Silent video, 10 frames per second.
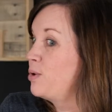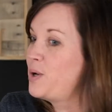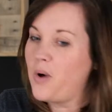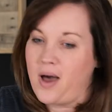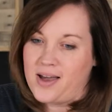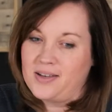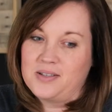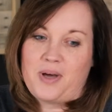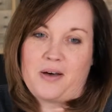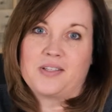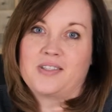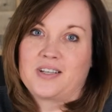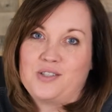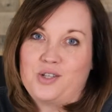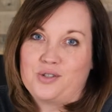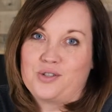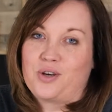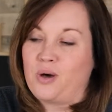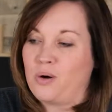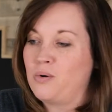rewind about 6 years
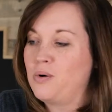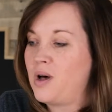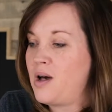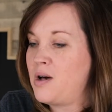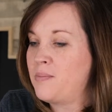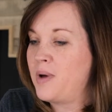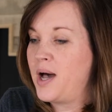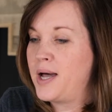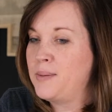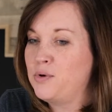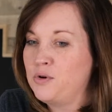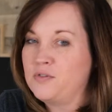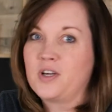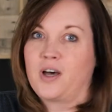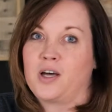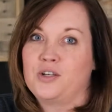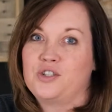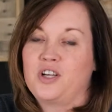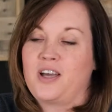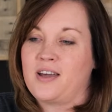ago, I moved to
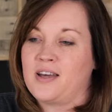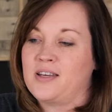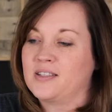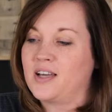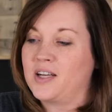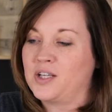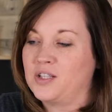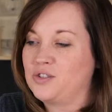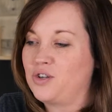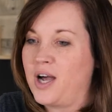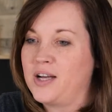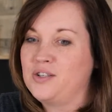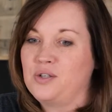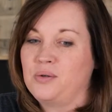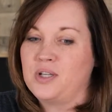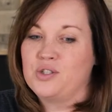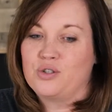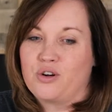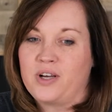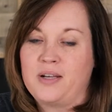Hutch and kind of tried to
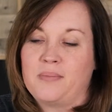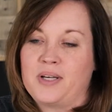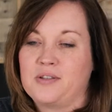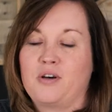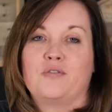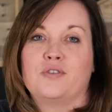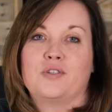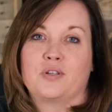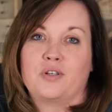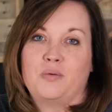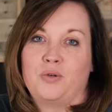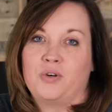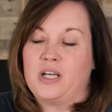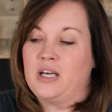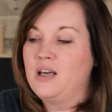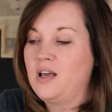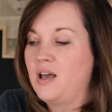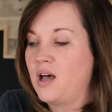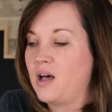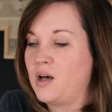integrate myself into the community.
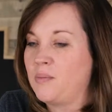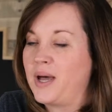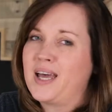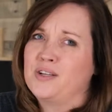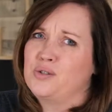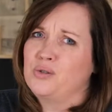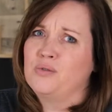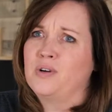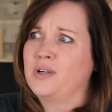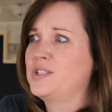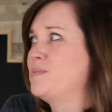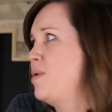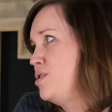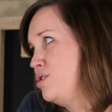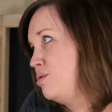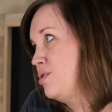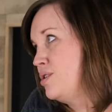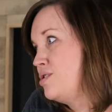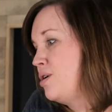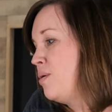I had two very small children,
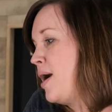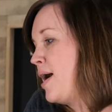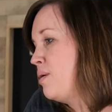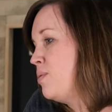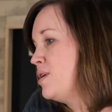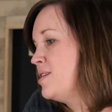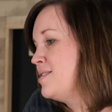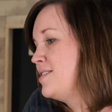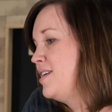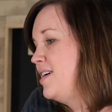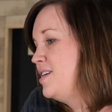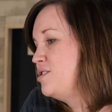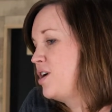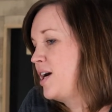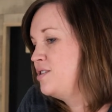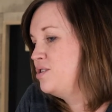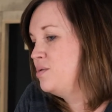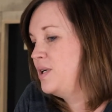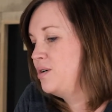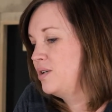so I was trying to
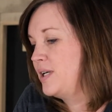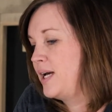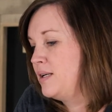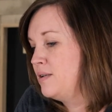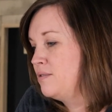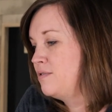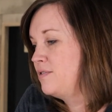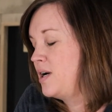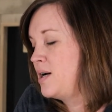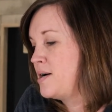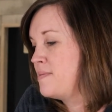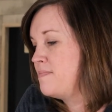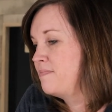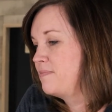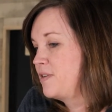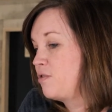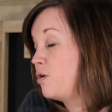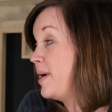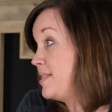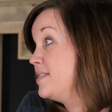be creative for
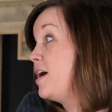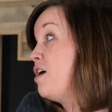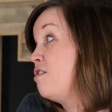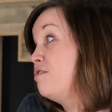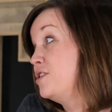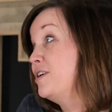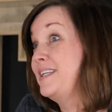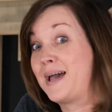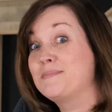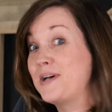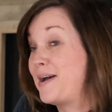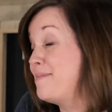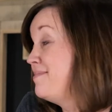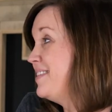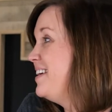myself during nap time.